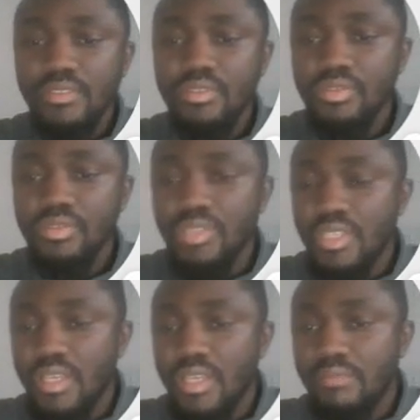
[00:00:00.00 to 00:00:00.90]
So
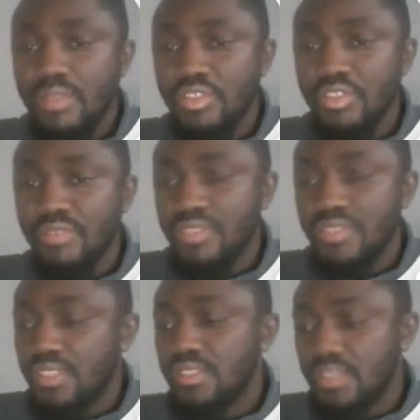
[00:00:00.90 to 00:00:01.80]
here, measure of
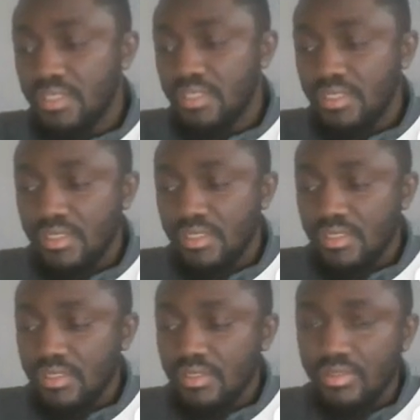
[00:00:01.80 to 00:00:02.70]
D
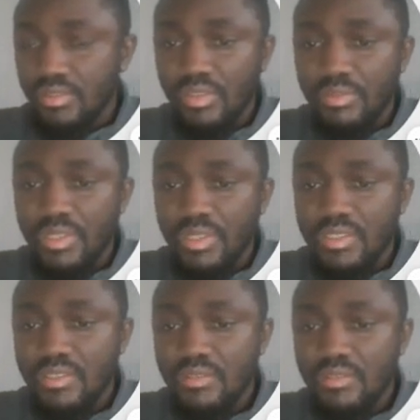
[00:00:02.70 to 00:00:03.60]
gonna be
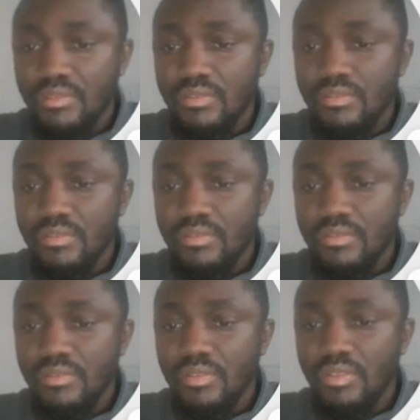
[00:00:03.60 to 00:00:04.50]

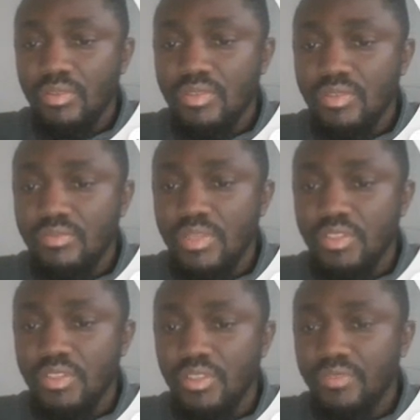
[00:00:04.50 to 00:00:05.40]
equals to
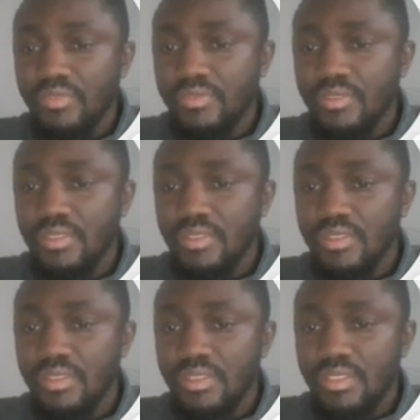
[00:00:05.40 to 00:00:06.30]
measure of
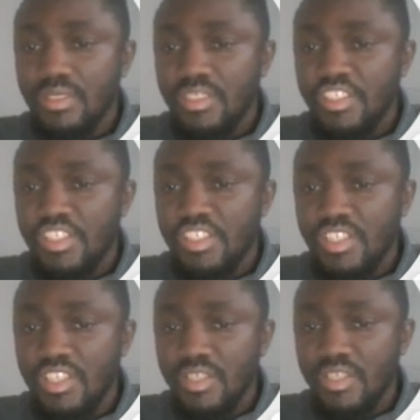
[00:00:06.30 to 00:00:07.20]
D
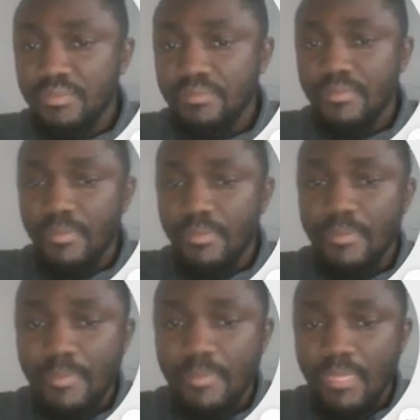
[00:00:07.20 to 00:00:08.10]
here.
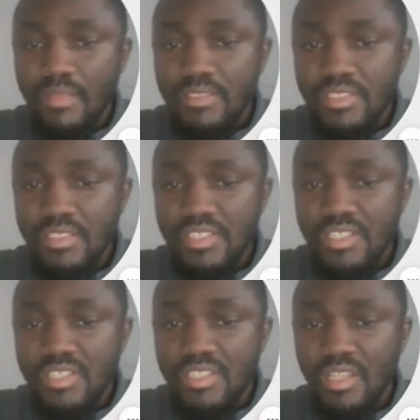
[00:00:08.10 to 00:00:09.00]
Since D
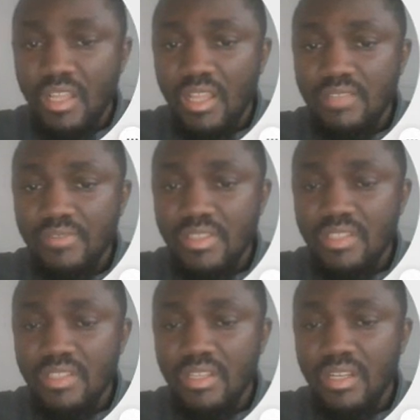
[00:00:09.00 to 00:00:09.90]
is the first
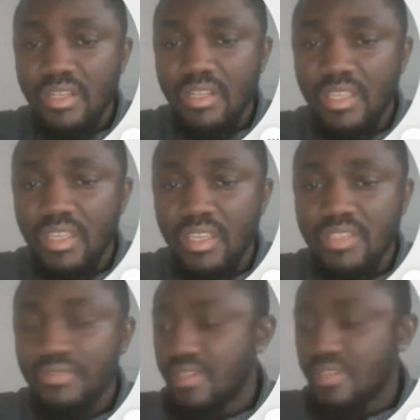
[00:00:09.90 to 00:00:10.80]
letter, A is the
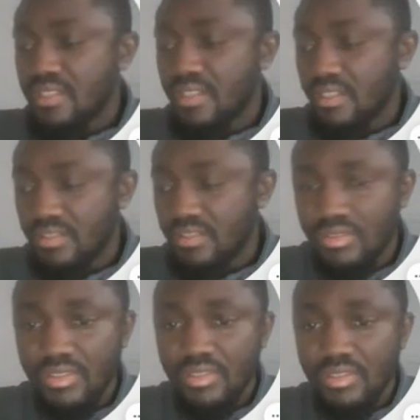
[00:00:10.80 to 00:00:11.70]
first letter,
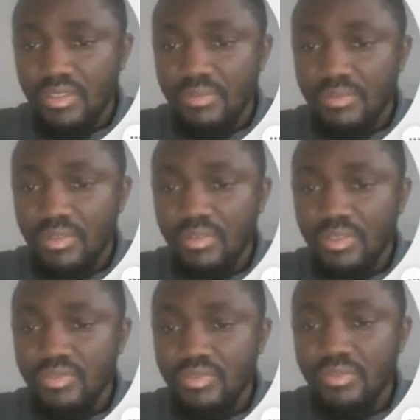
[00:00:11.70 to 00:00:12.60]
so it's gonna be
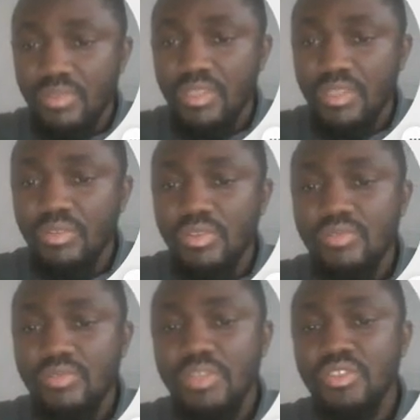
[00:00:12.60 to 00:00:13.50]
equals
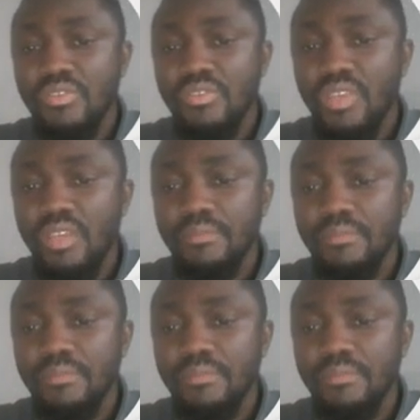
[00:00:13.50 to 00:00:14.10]
to measure of A.